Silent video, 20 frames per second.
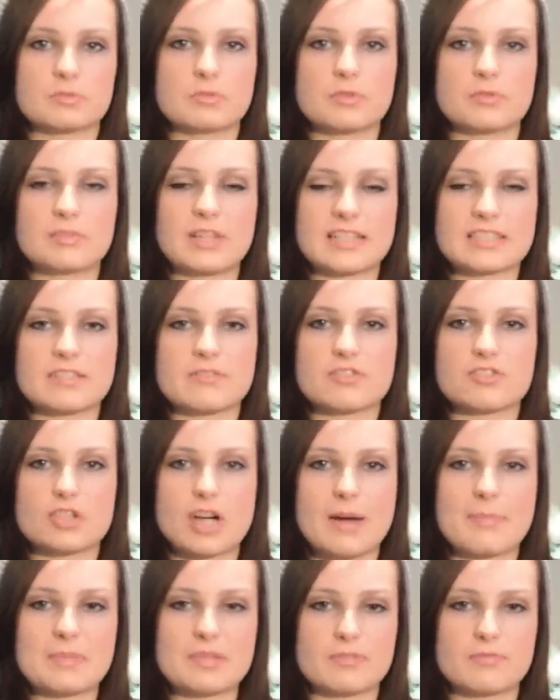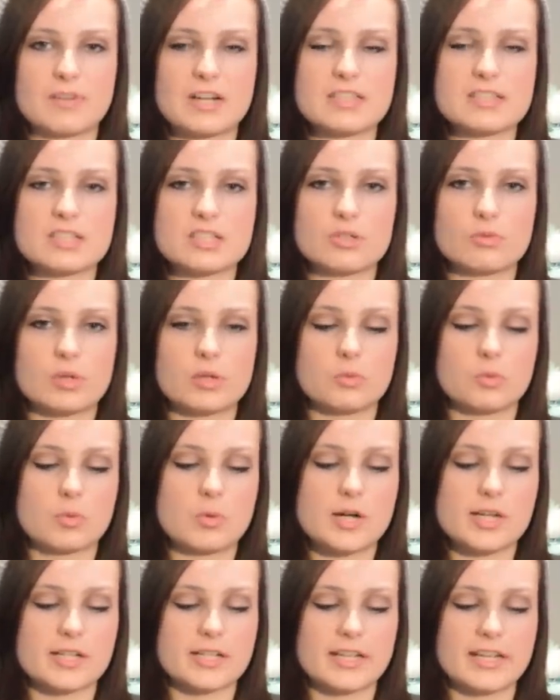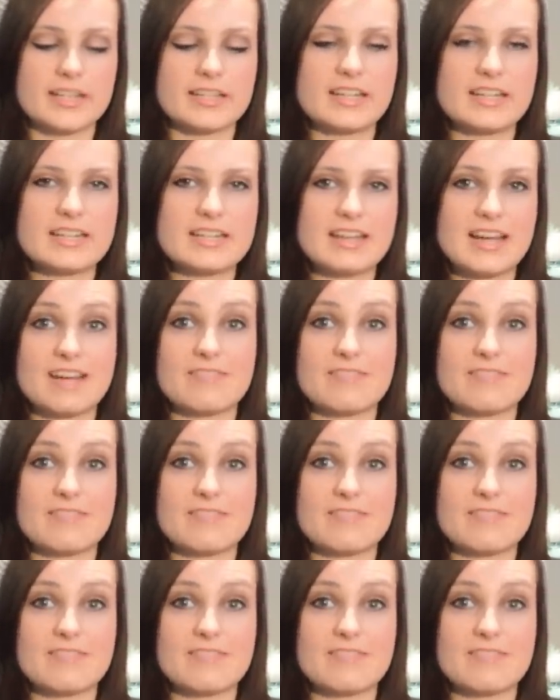reflective strap at the front, so when we're walking at night,